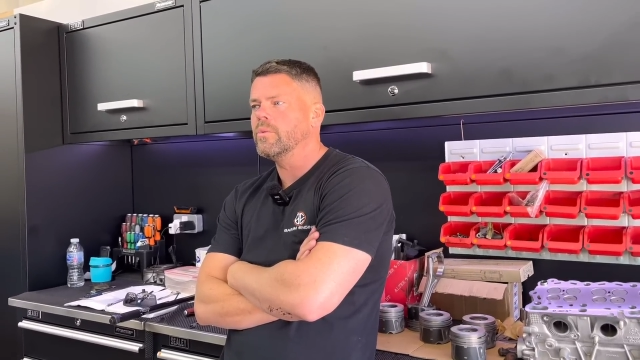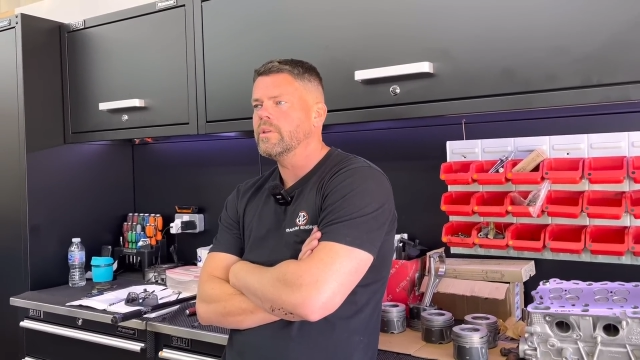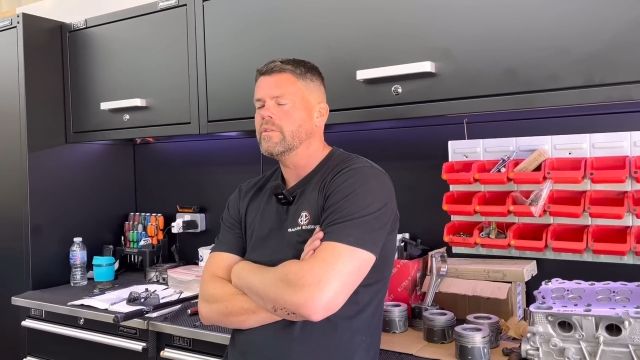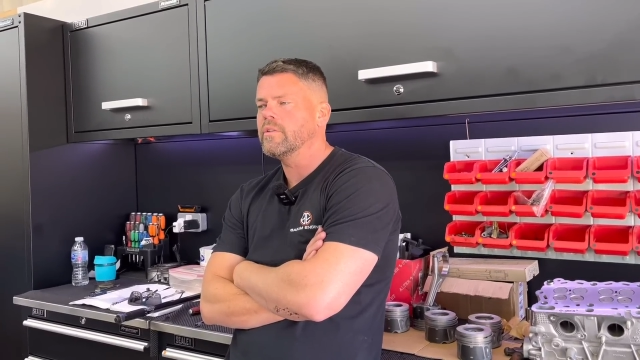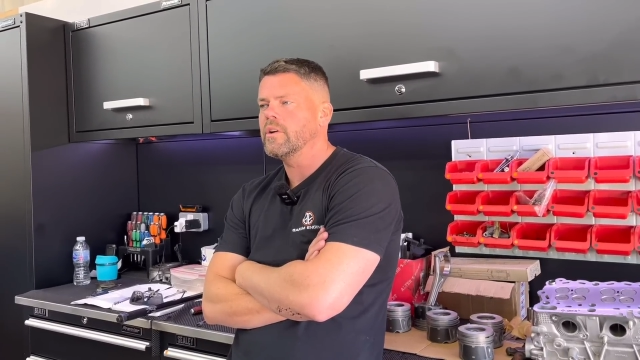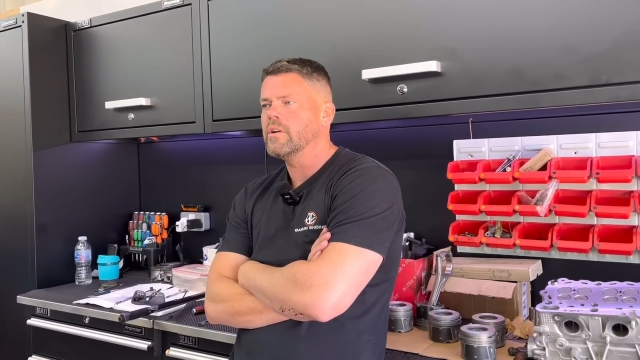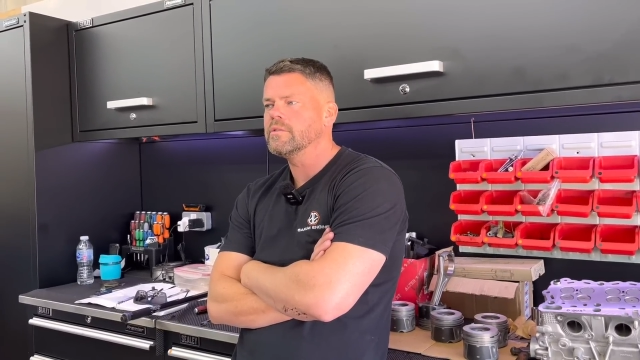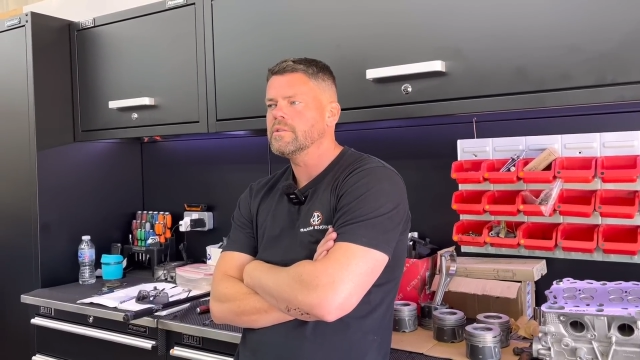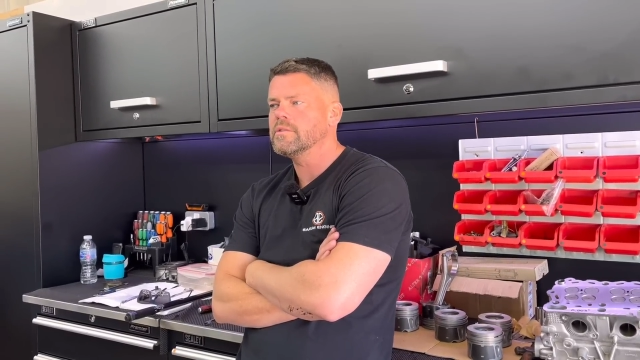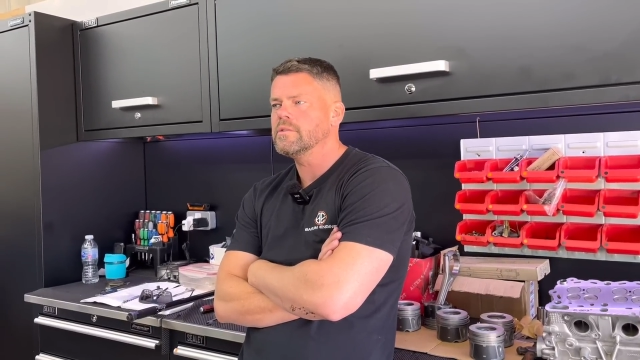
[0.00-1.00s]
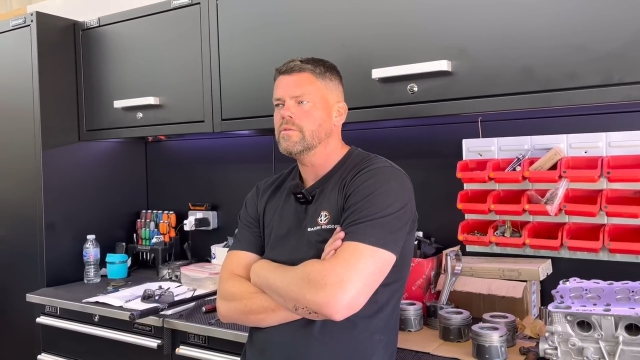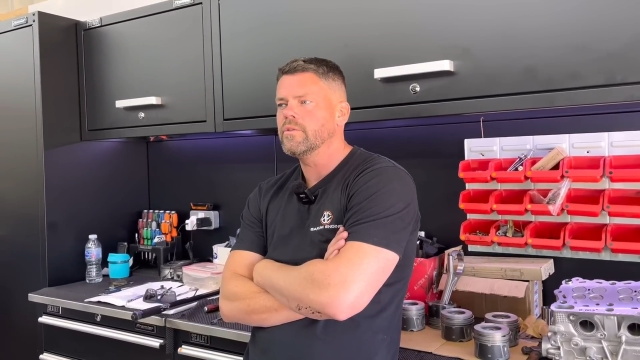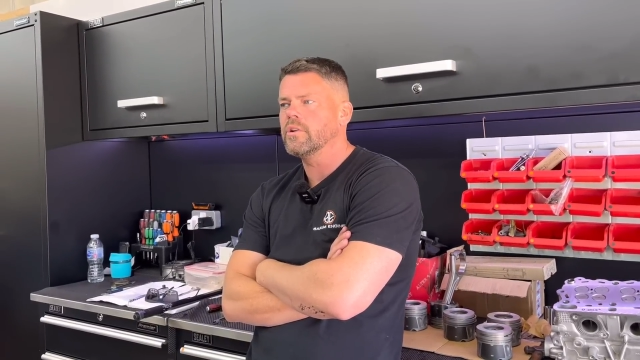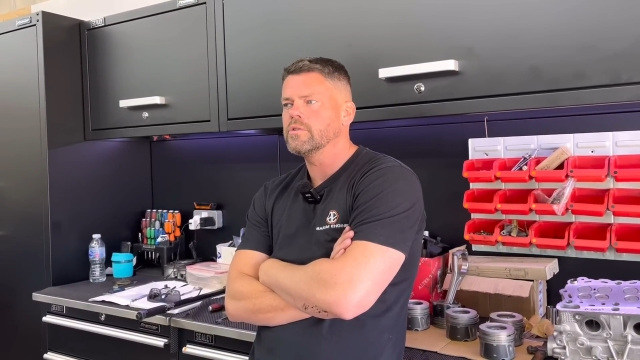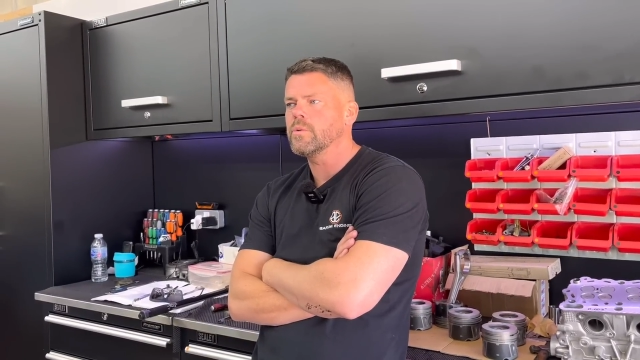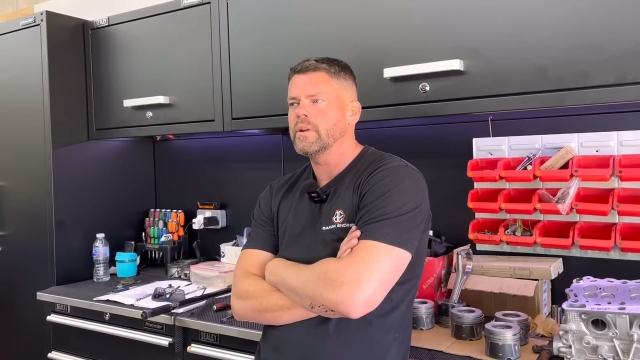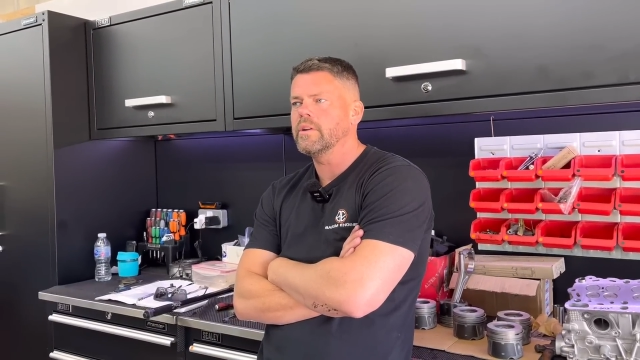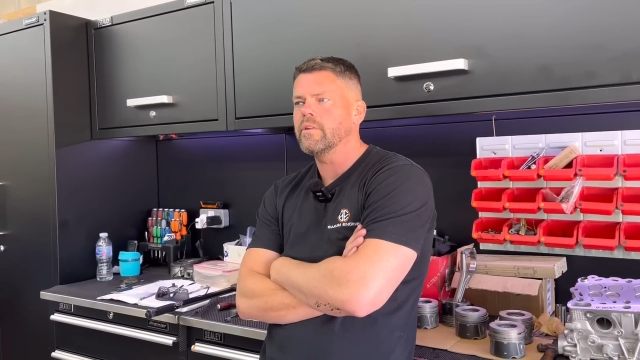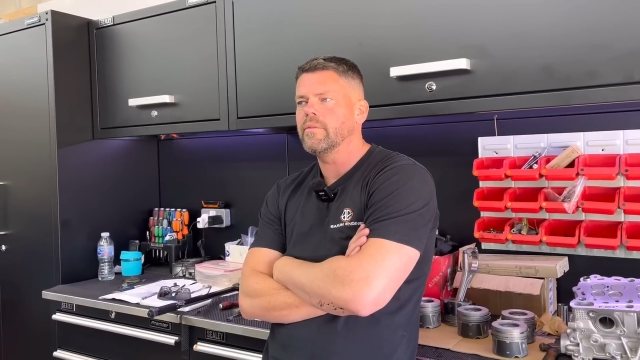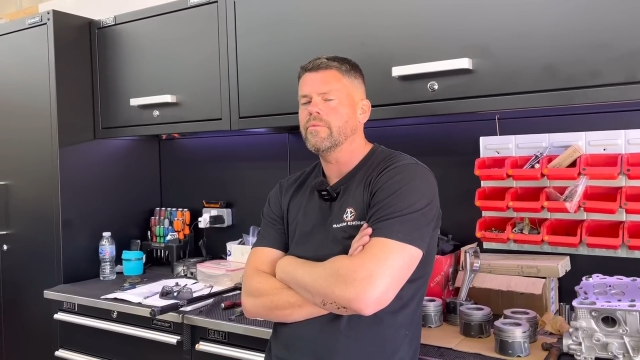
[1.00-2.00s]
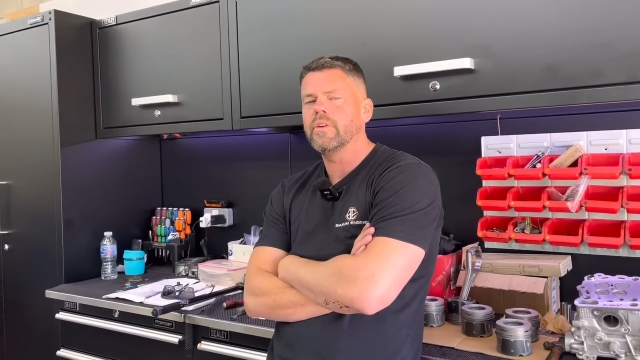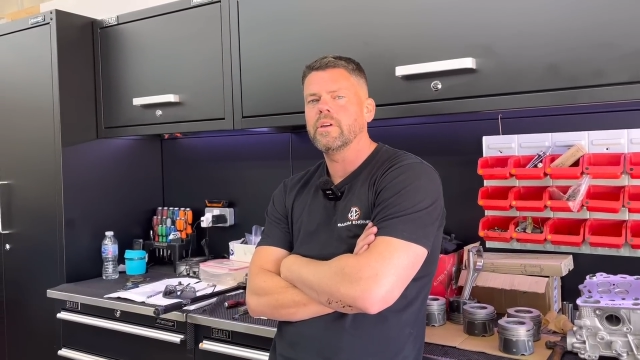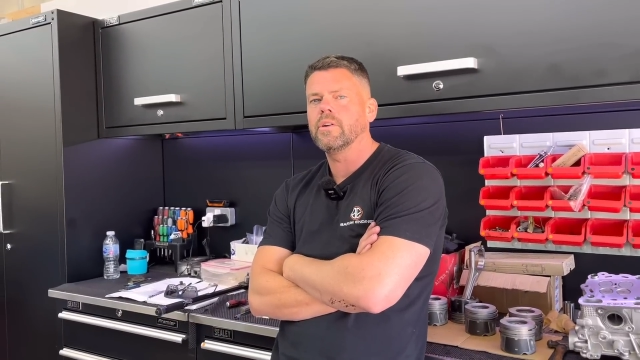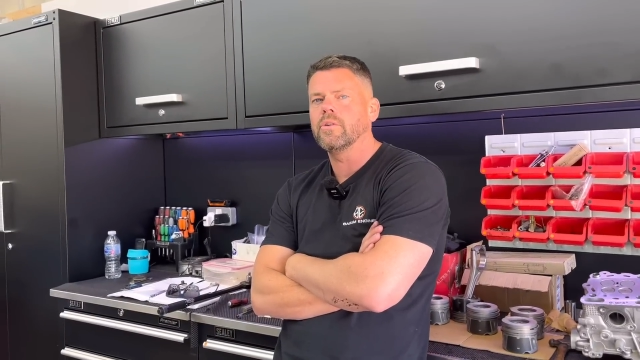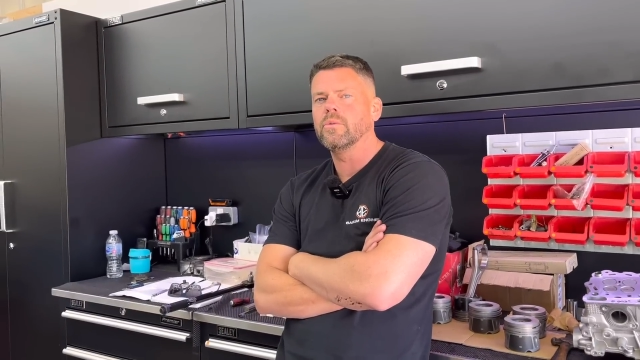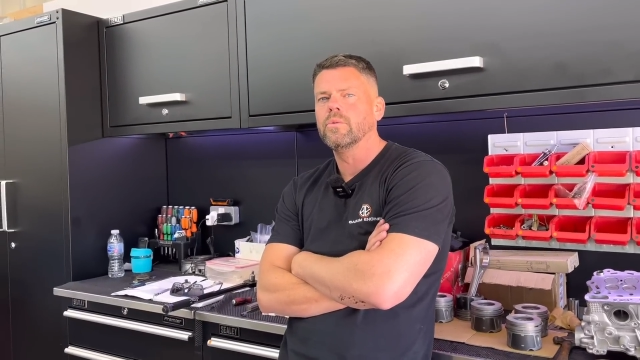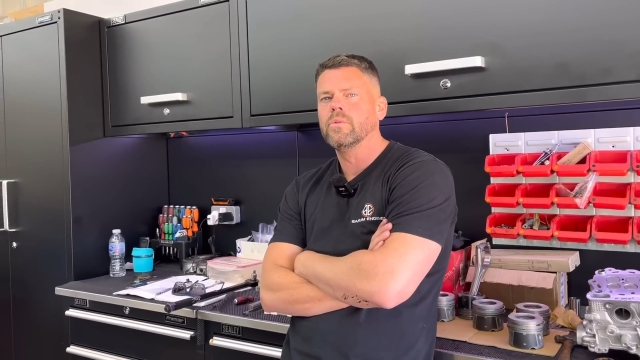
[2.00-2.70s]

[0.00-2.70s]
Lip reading: with these cars is you've got a 20 grand vehicle.